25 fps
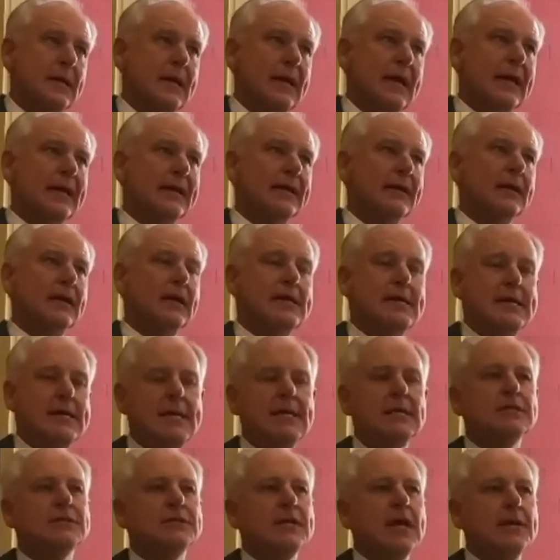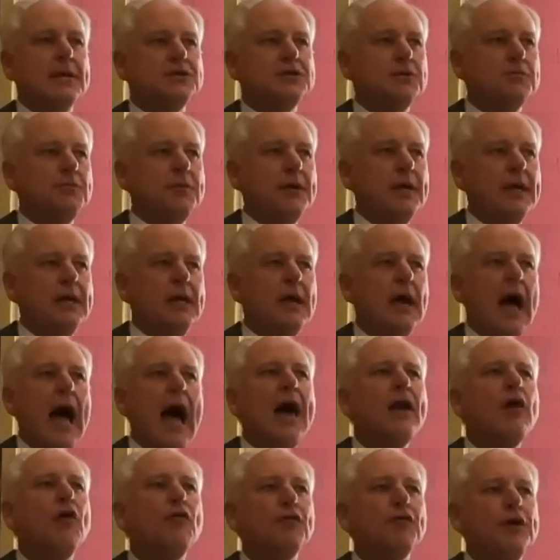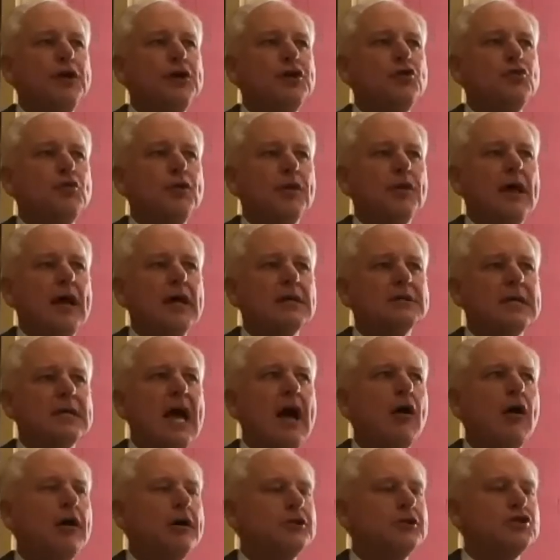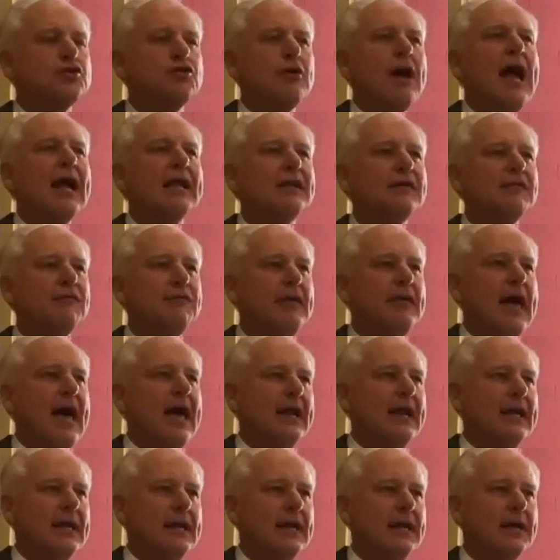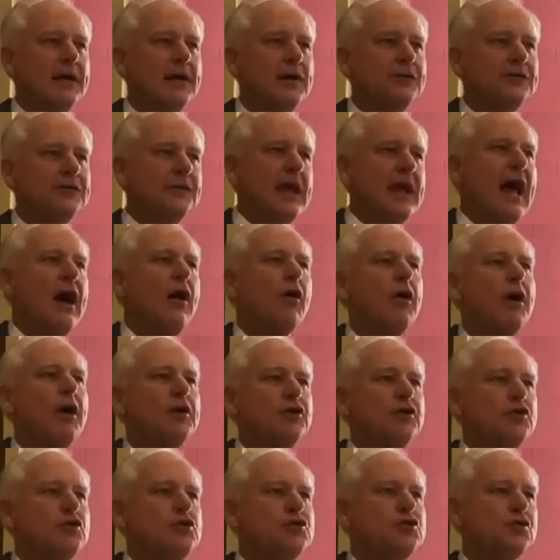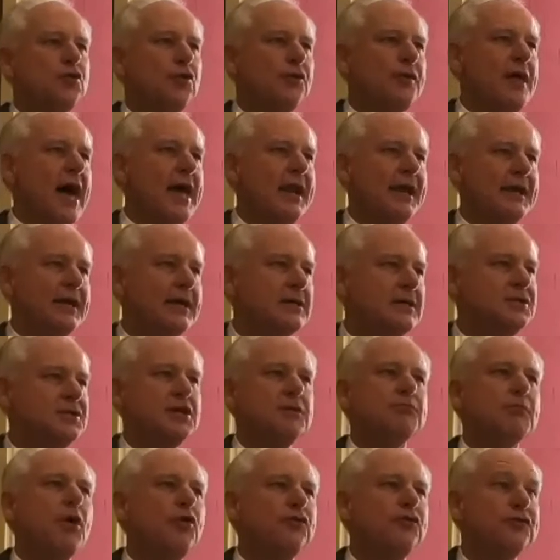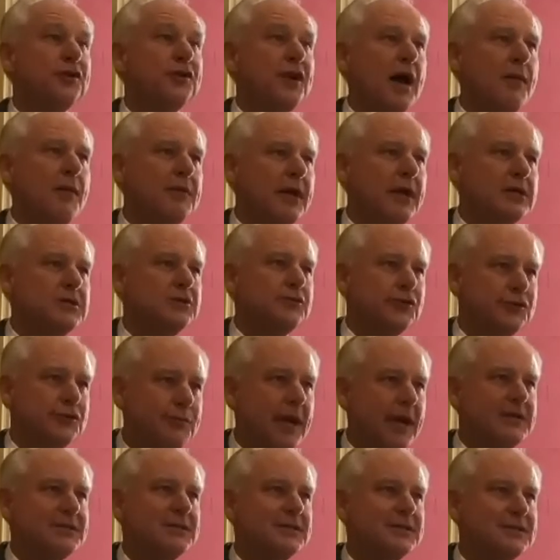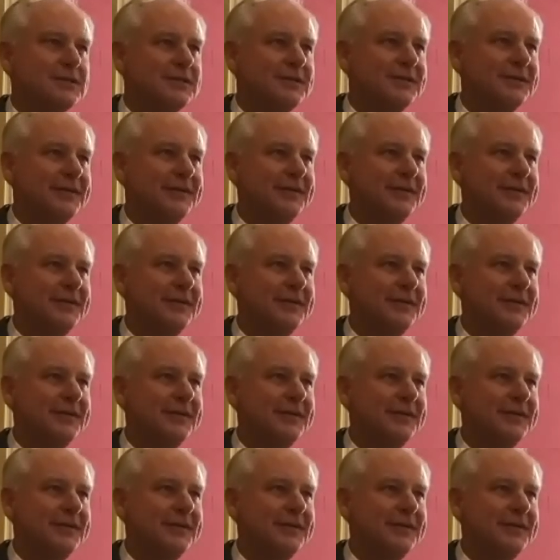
And he said to me, I don't think you realize how attractive that is and how unusual that is in most denominational spaces.